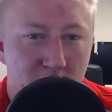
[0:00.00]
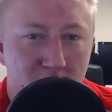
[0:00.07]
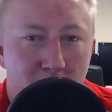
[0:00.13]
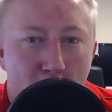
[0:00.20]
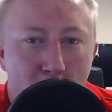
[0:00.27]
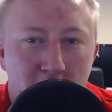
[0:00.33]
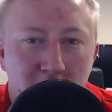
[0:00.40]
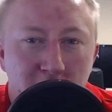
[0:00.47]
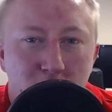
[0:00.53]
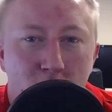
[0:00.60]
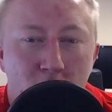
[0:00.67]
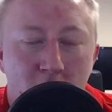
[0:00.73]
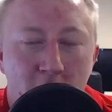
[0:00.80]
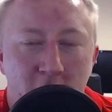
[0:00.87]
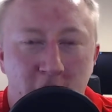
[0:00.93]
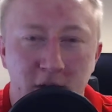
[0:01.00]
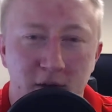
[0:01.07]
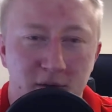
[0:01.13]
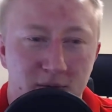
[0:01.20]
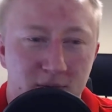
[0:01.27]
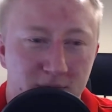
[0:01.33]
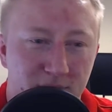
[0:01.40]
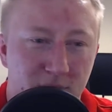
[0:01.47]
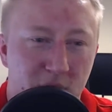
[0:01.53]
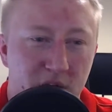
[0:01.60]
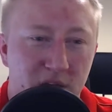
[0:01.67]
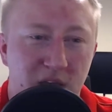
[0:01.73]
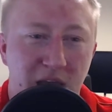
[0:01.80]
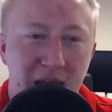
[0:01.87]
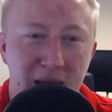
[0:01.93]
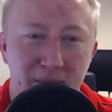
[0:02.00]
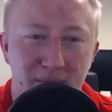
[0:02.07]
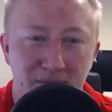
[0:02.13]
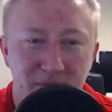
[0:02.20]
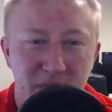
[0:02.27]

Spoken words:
0.1 a game